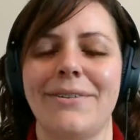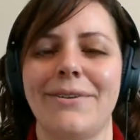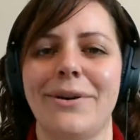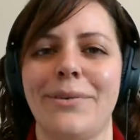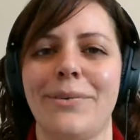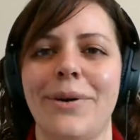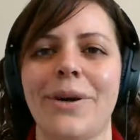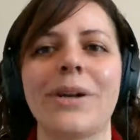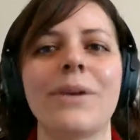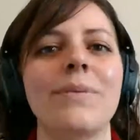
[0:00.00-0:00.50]
you
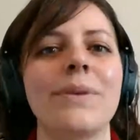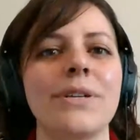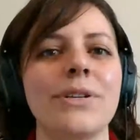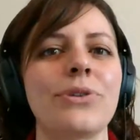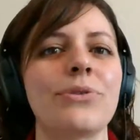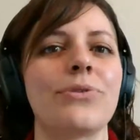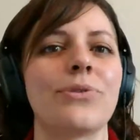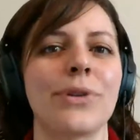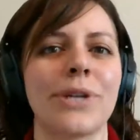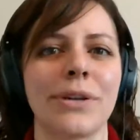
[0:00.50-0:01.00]
know, what could we
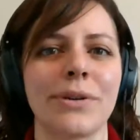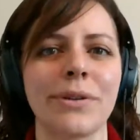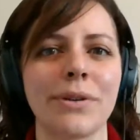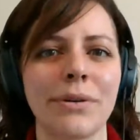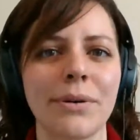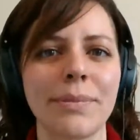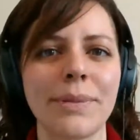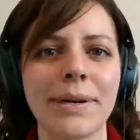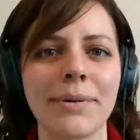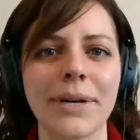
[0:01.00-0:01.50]
do for you
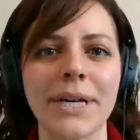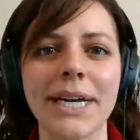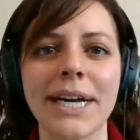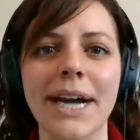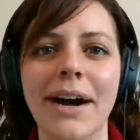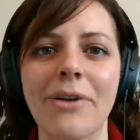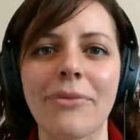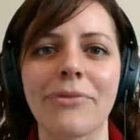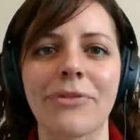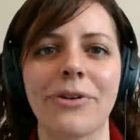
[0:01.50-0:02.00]
that would be really
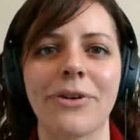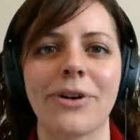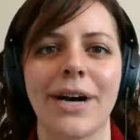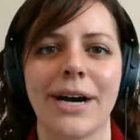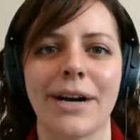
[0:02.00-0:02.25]
helpful?